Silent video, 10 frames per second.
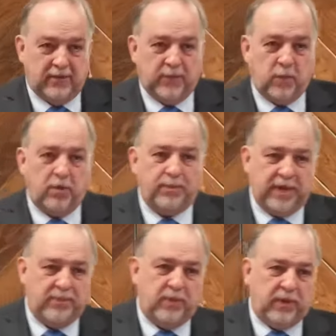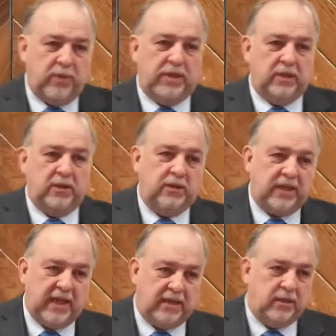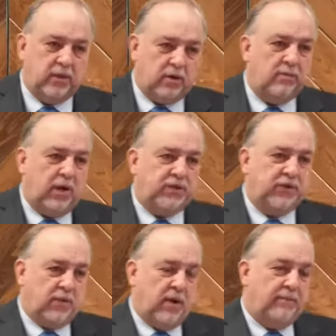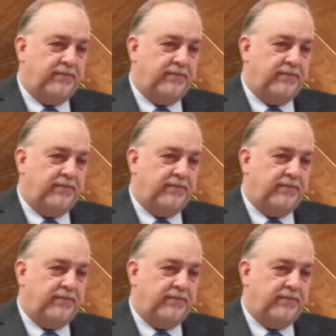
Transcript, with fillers: Four people that we can look at and learn much from.